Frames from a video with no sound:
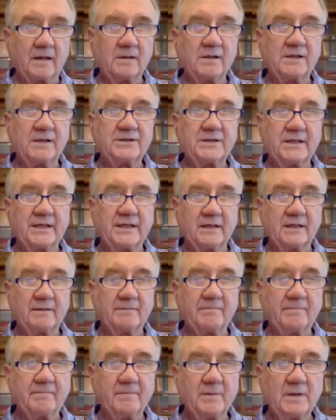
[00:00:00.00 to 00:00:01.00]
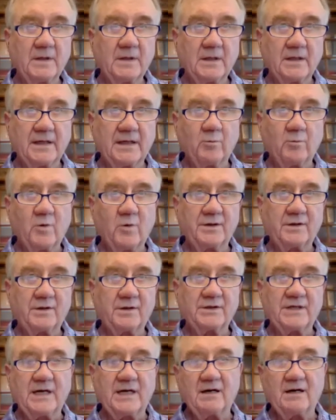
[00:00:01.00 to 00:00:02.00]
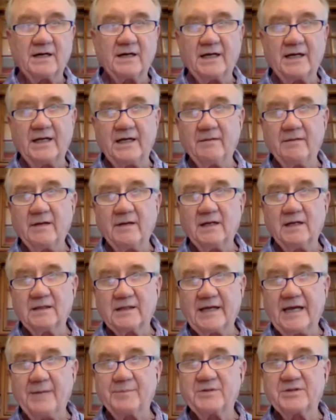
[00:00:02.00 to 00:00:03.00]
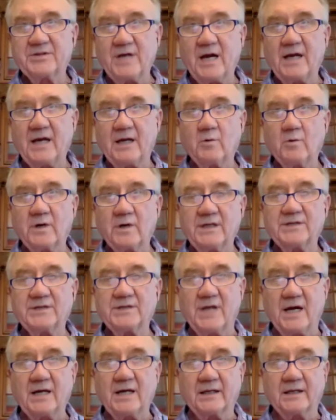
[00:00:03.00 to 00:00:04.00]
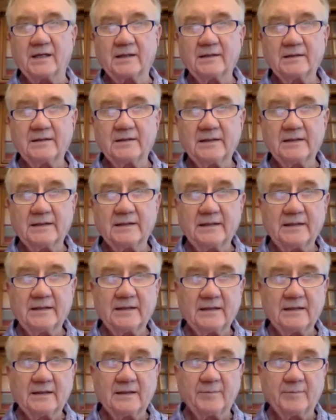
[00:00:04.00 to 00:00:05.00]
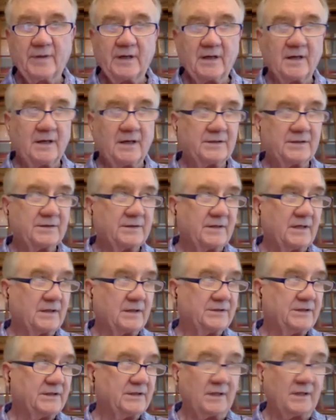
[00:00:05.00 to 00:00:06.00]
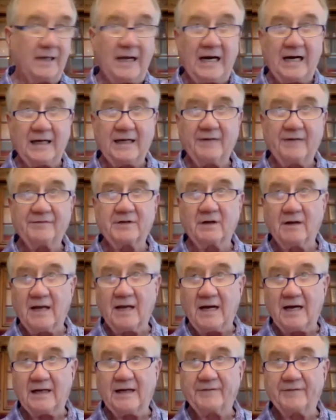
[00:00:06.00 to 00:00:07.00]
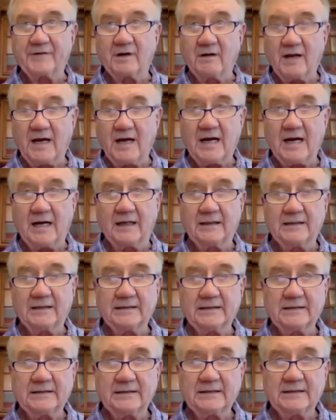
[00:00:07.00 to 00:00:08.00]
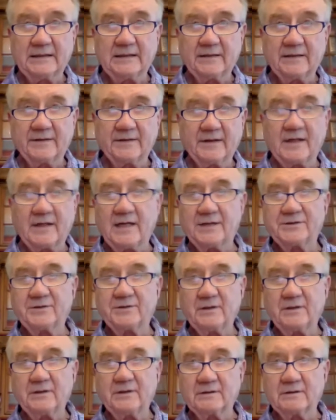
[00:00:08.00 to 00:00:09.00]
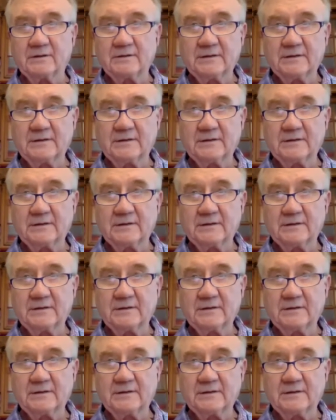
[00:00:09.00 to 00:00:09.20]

looks at him, and wonders how can he keep saying what he's saying? Because they're just lie after lie after lie. They're not true.